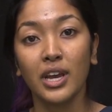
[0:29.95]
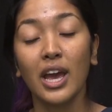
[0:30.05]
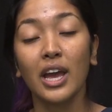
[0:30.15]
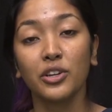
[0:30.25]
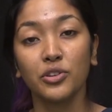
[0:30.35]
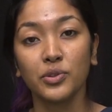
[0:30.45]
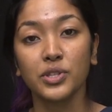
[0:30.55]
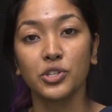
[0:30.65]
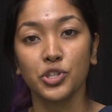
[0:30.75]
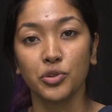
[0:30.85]
and use
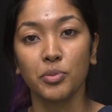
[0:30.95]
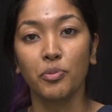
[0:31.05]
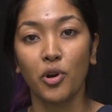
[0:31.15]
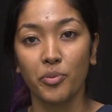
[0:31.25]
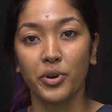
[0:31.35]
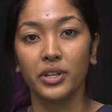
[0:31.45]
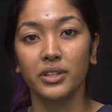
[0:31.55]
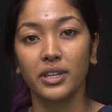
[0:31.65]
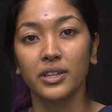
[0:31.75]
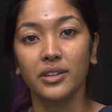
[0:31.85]
the tube
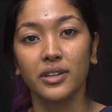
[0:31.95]
appropriately.